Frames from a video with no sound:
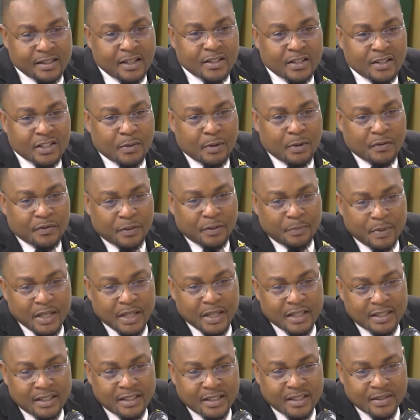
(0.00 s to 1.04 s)
Some of the
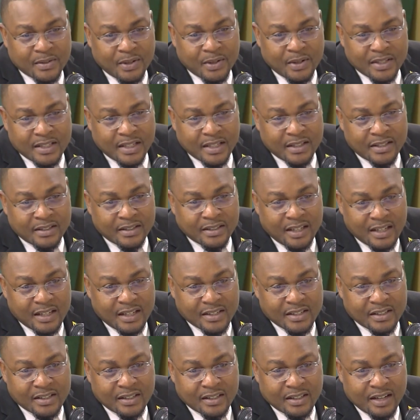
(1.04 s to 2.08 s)
paintings were sent to
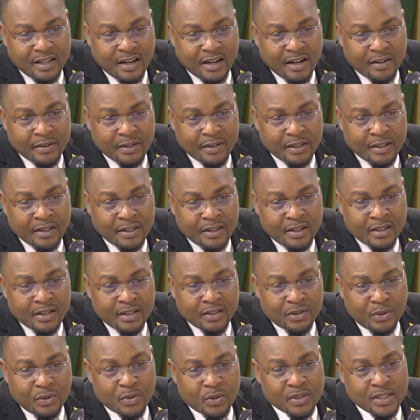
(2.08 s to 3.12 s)
National Gallery,
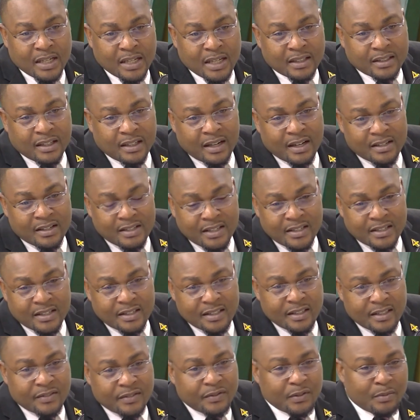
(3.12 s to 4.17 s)
those that are
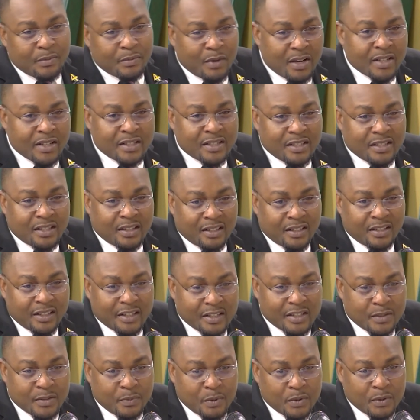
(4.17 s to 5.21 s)
sensitive to moisture and other
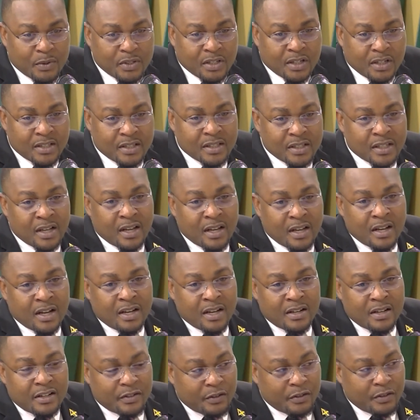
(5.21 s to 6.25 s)
exposures.
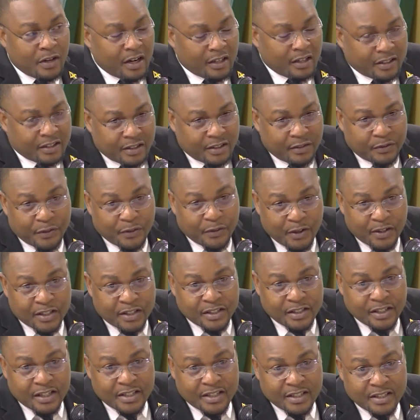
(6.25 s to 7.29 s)
A lot of the furniture
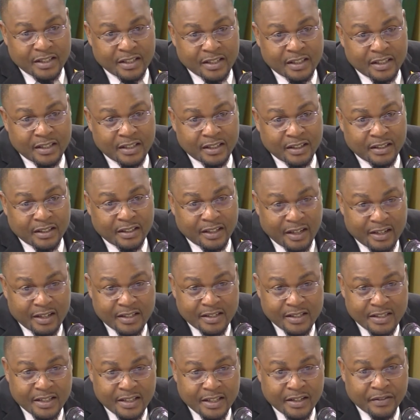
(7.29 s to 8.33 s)
is still there. They are
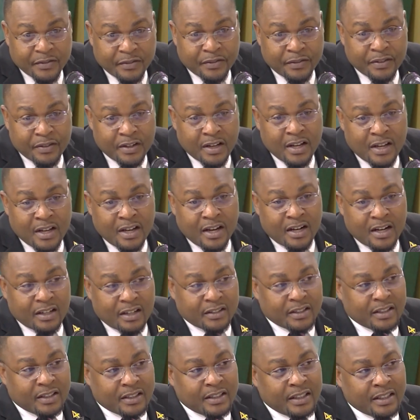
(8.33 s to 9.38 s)
safe. A lot
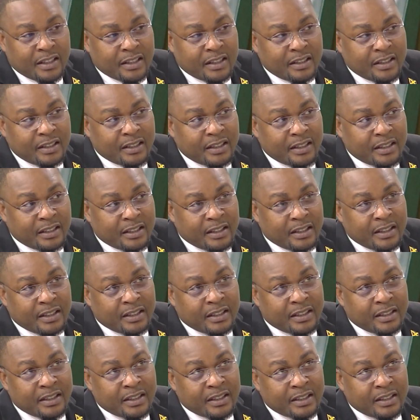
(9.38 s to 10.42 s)
of
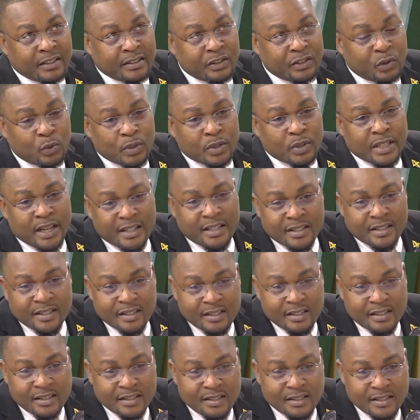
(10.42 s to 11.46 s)
the
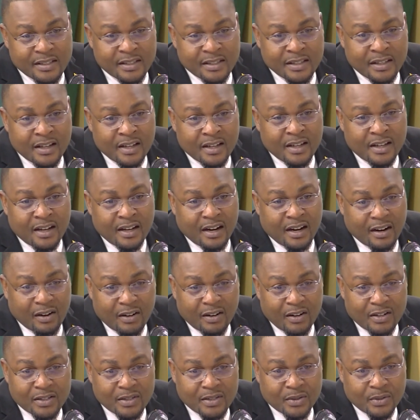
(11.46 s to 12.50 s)
utensils are
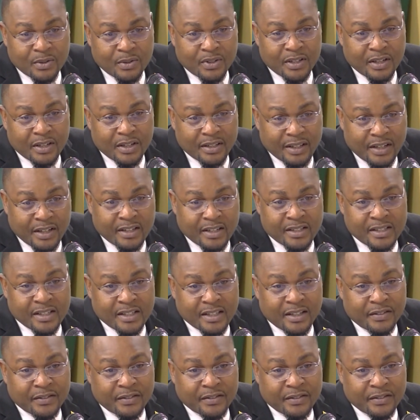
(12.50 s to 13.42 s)
also there. They are safe.